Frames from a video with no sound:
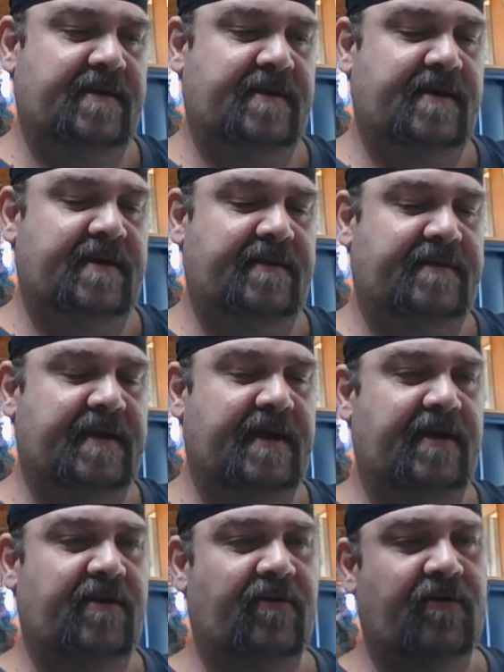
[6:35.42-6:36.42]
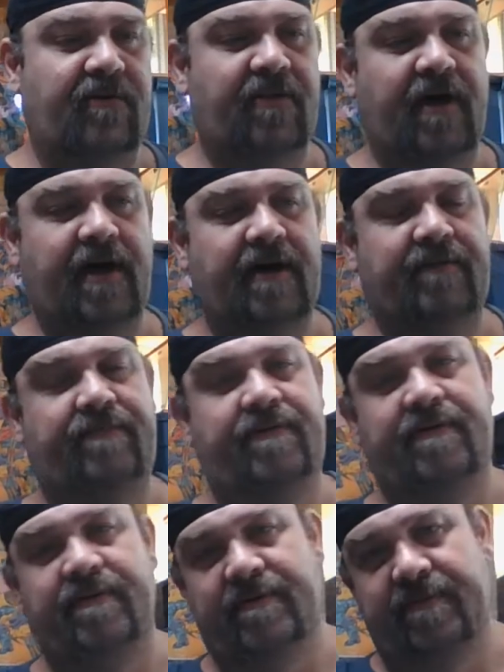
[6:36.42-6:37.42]
I decided to hold off.
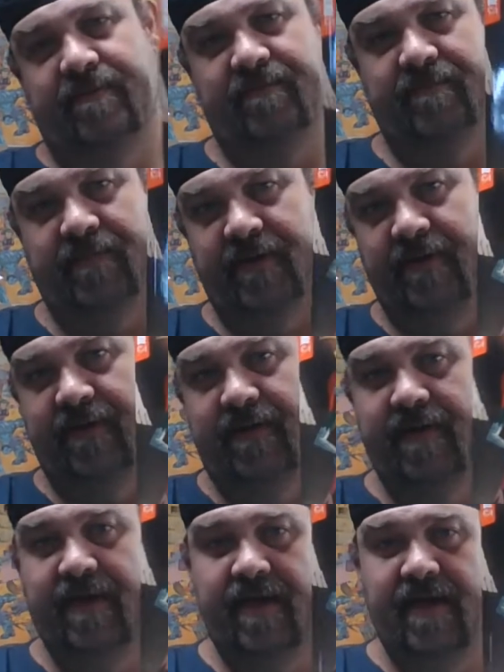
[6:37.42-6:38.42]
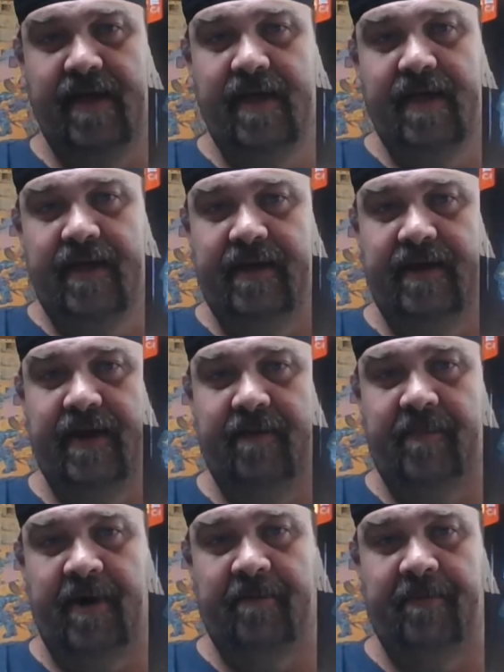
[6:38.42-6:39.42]
But The
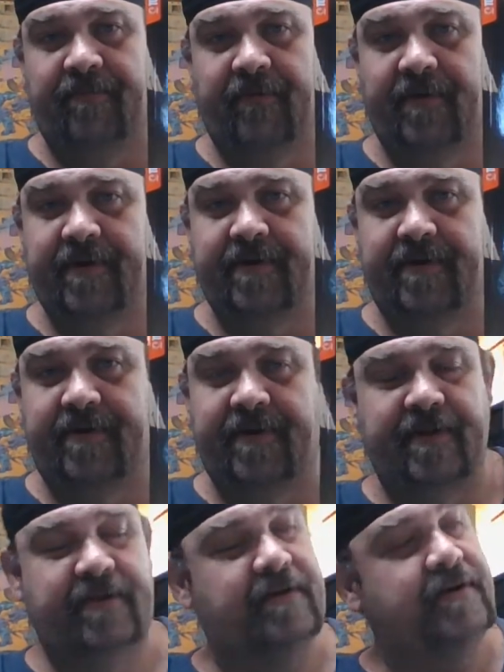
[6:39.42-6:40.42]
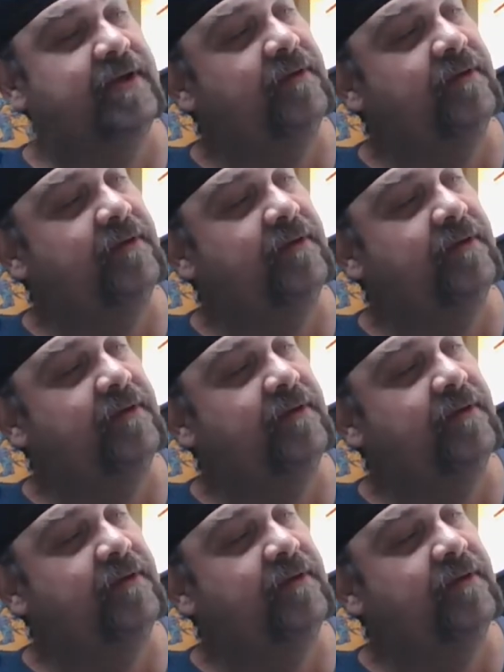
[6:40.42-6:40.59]
Nightmare Before Christmas, or